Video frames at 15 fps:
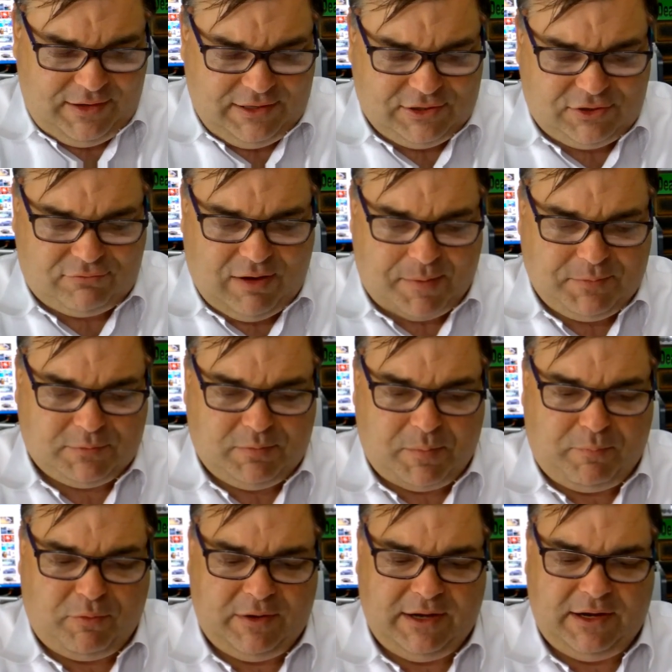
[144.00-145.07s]
his straps were
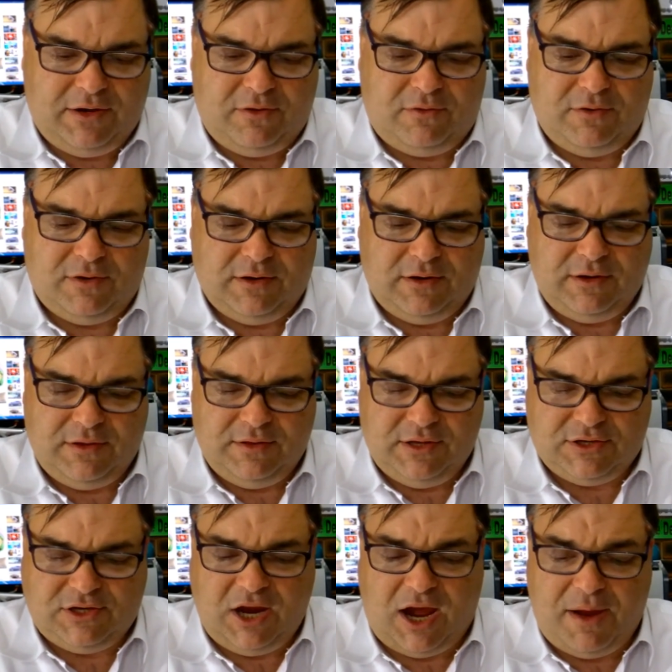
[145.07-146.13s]
pretty good. The
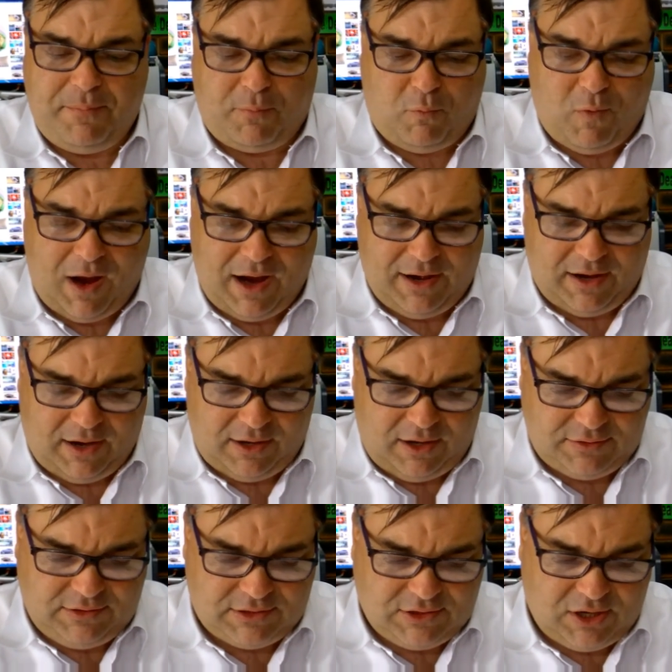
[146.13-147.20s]
Type 1, I
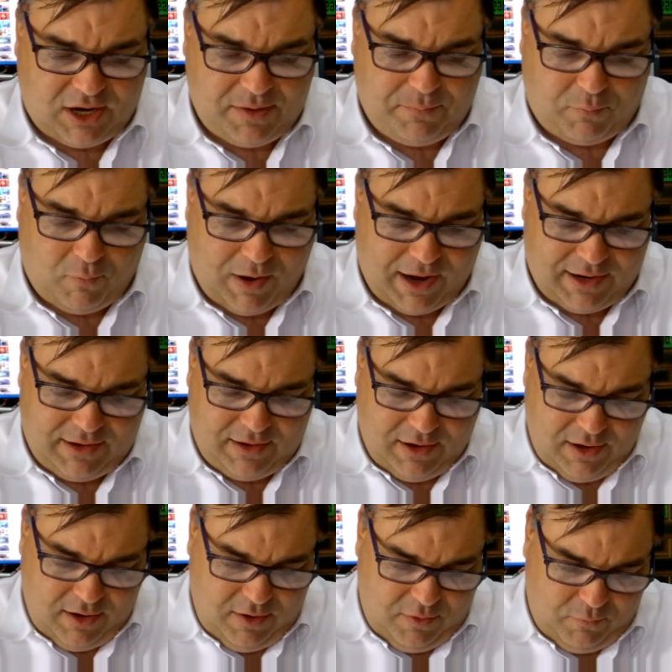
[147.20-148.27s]
got the Type 1,
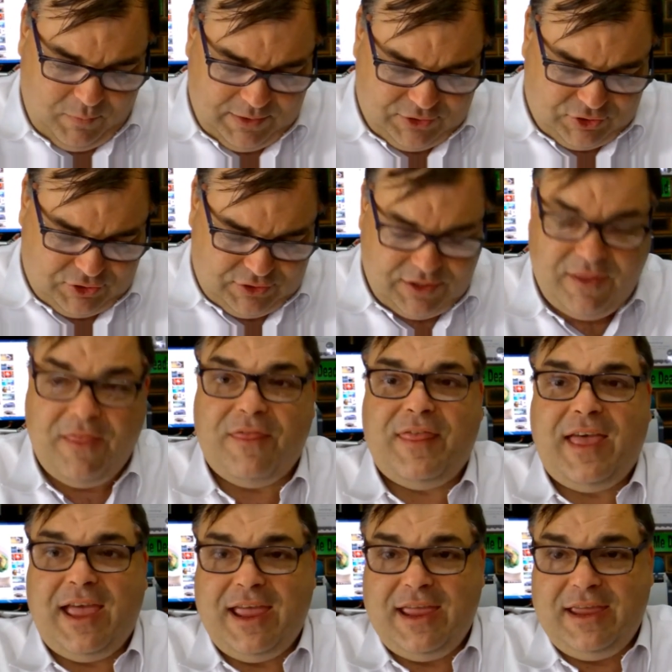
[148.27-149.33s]
which
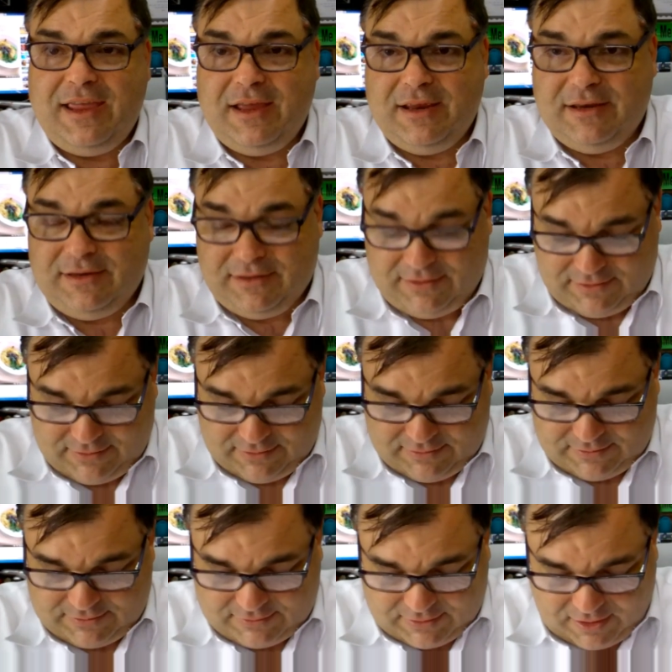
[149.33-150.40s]
they
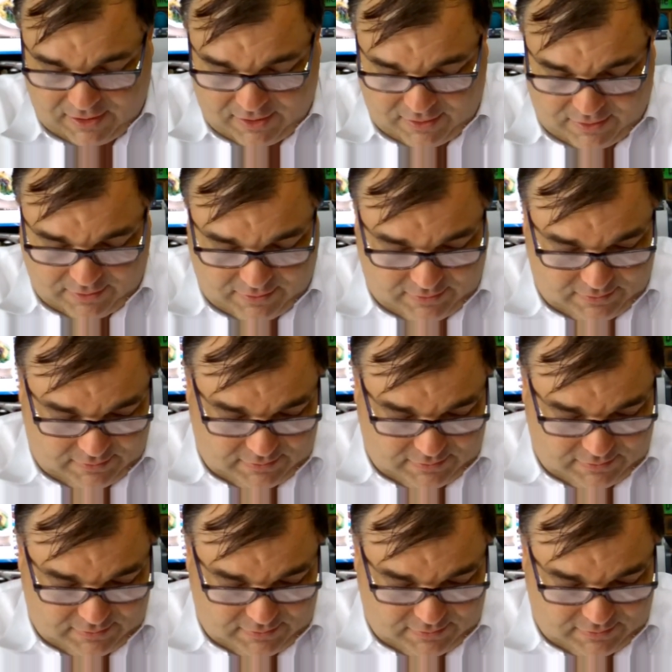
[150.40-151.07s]
designed.